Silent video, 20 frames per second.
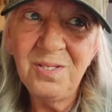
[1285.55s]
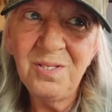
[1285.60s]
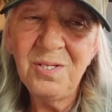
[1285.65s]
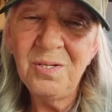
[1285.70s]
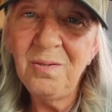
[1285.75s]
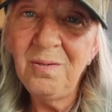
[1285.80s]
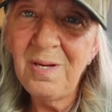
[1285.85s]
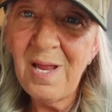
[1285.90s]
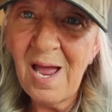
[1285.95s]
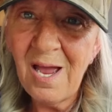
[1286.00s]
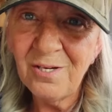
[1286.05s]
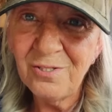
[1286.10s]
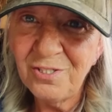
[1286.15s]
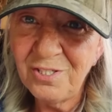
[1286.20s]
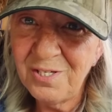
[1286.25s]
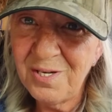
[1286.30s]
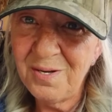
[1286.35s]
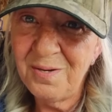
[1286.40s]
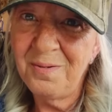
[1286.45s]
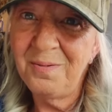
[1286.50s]
to
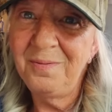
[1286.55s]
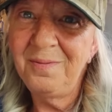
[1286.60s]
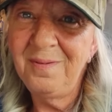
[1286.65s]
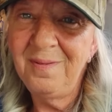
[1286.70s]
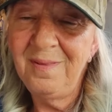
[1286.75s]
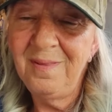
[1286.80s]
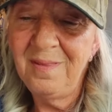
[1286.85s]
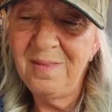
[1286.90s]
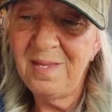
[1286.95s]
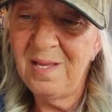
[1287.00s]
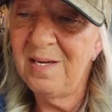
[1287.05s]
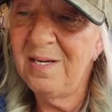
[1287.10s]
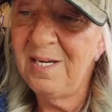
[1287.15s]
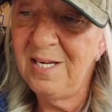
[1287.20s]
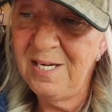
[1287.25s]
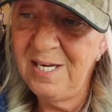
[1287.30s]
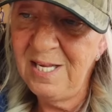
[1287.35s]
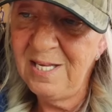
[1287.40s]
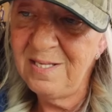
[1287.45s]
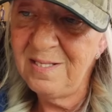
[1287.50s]
lash out than
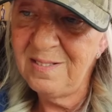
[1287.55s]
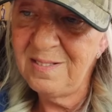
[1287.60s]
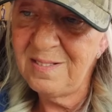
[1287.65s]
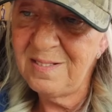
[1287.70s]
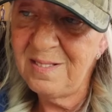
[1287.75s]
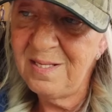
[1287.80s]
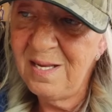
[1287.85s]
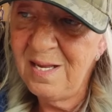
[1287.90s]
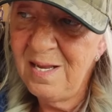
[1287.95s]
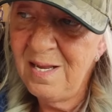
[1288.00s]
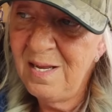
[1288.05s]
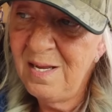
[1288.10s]
it is